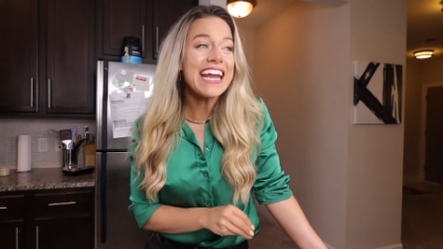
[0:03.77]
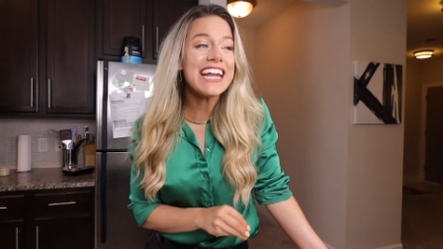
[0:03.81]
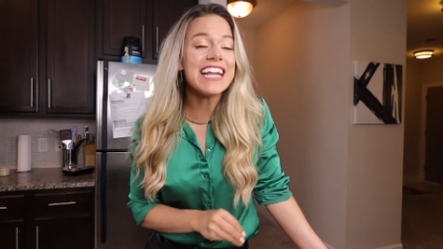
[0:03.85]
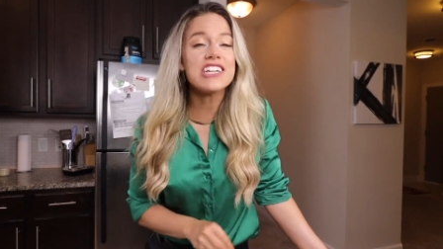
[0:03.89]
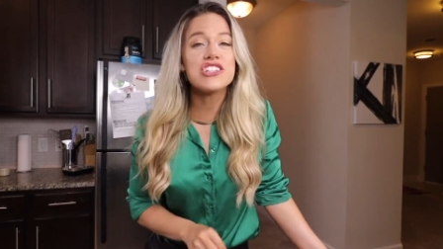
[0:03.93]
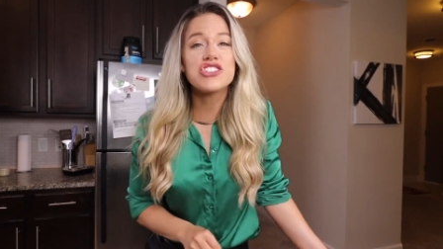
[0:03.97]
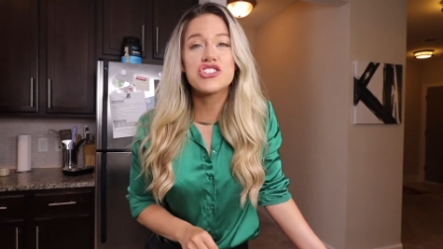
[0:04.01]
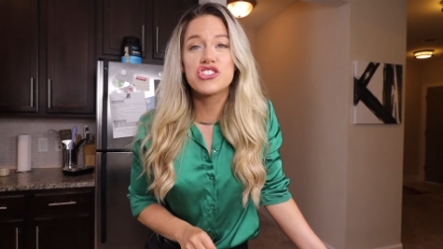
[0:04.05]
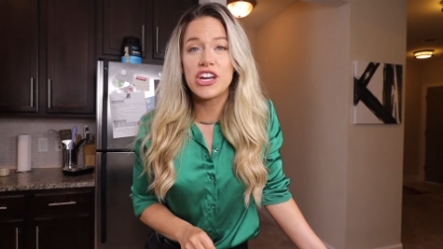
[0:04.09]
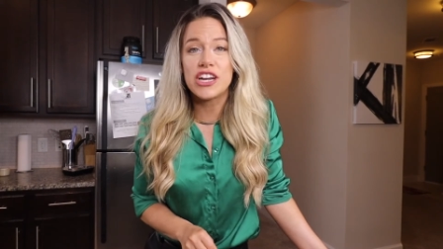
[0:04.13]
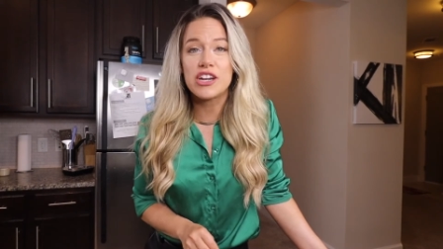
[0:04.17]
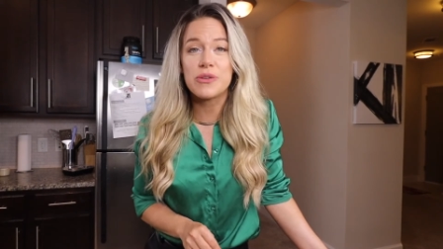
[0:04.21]

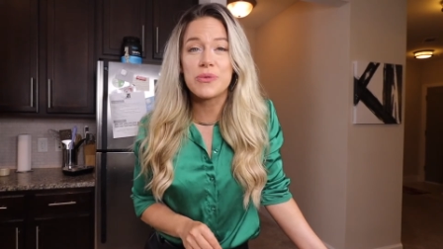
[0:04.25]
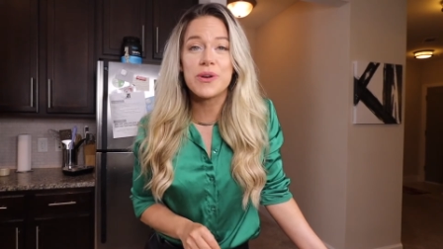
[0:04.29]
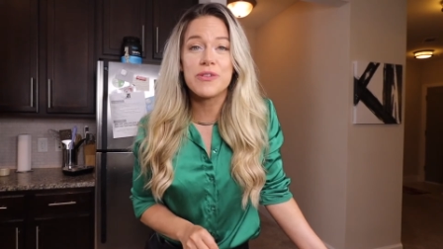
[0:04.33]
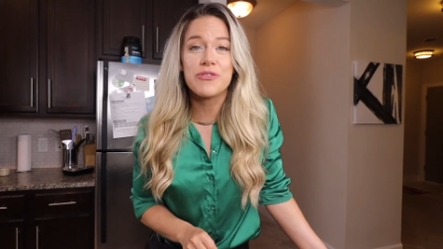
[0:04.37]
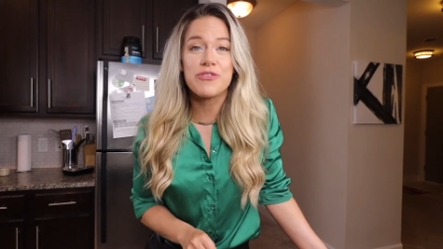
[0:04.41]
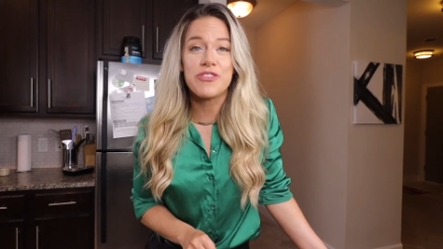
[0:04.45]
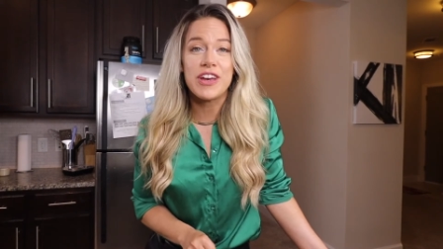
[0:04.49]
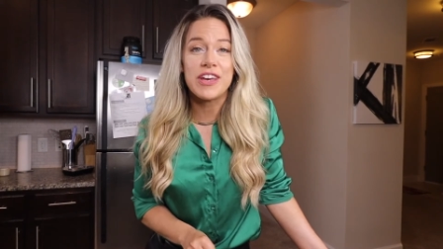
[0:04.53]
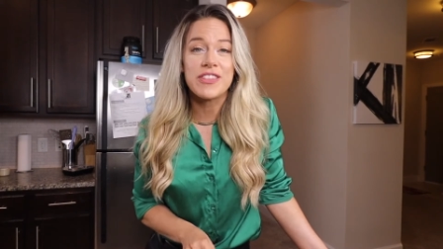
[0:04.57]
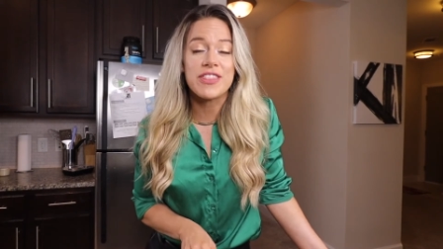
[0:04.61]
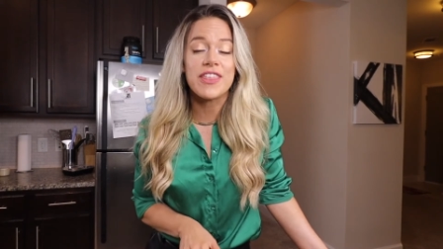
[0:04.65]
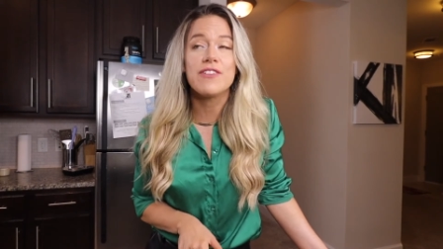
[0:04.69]
it's January
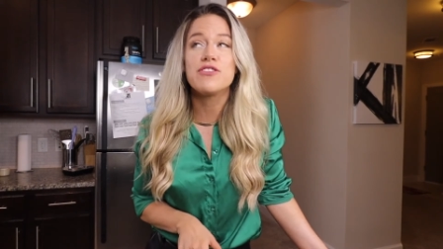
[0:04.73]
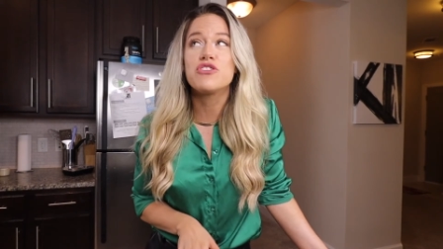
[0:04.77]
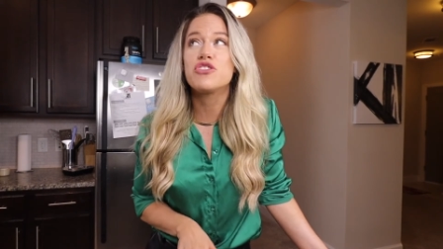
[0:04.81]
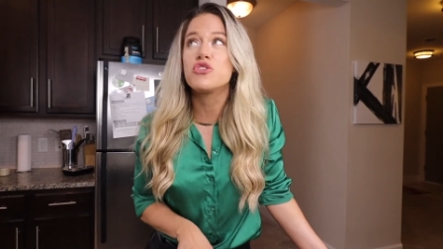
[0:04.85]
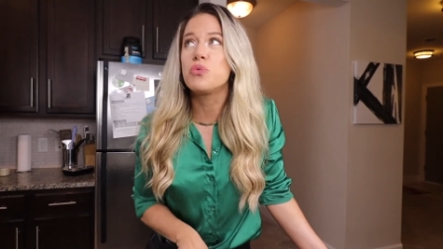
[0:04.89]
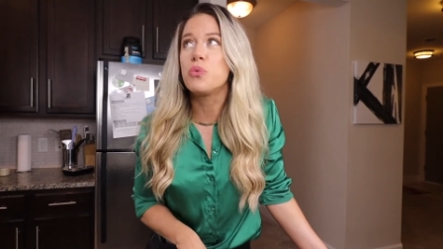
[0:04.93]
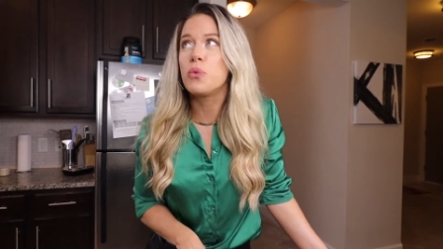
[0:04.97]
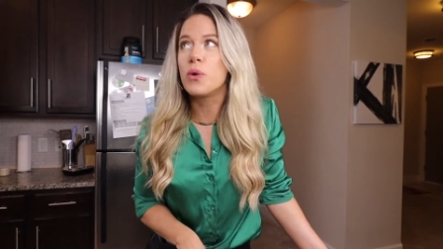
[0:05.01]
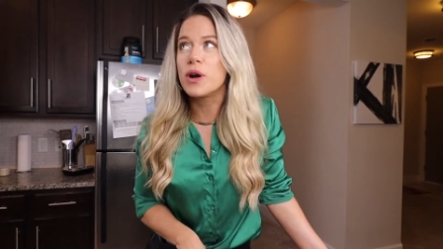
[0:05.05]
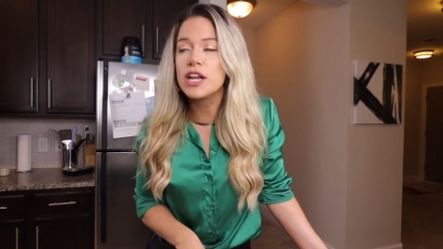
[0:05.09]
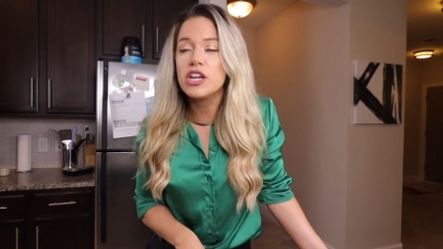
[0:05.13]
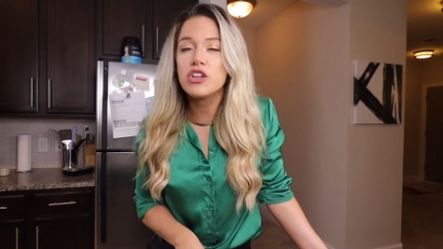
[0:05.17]
5th of
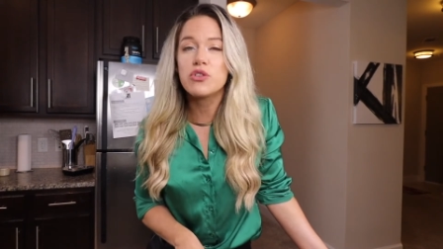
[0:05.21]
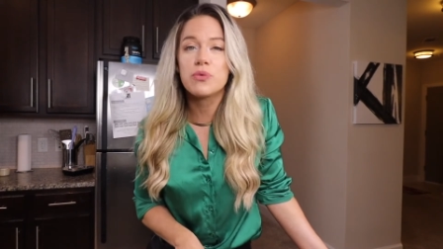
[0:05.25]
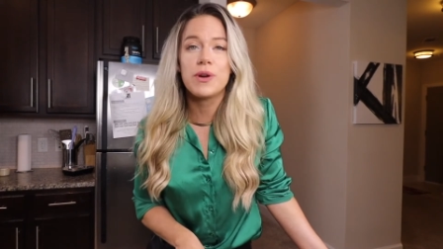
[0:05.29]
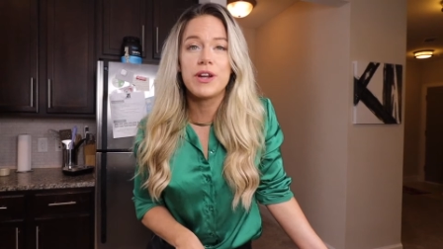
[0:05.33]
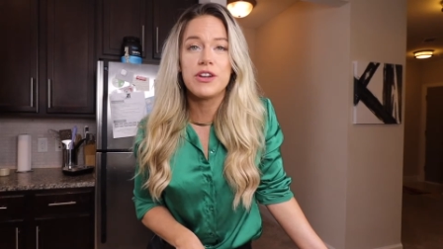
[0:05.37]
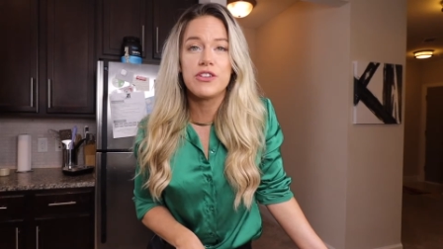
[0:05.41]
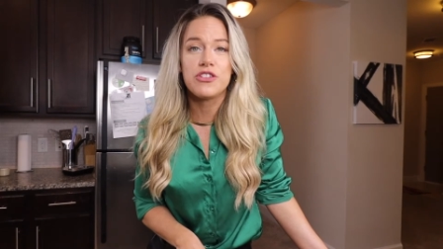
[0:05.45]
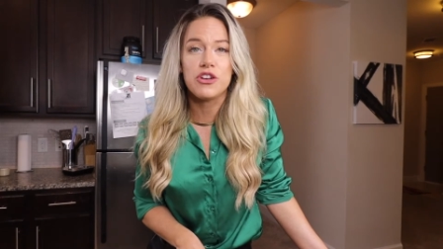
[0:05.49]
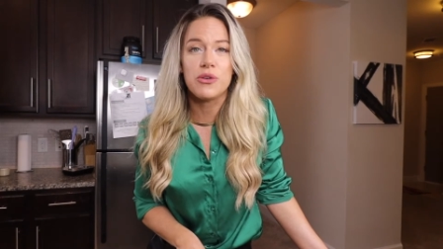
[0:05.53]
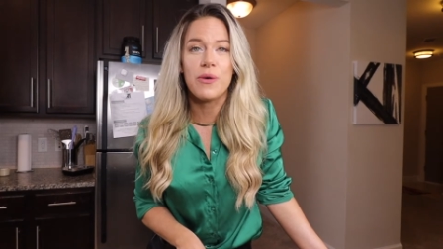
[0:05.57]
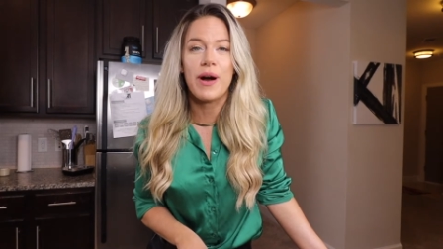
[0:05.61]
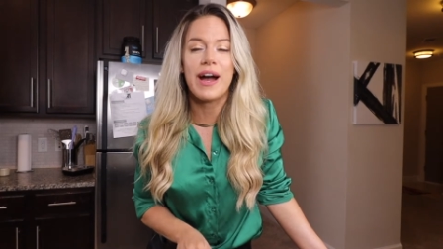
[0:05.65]

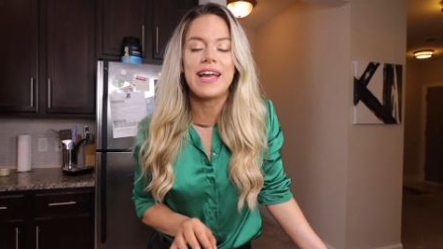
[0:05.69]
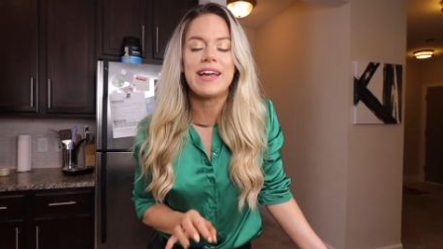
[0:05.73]
2022.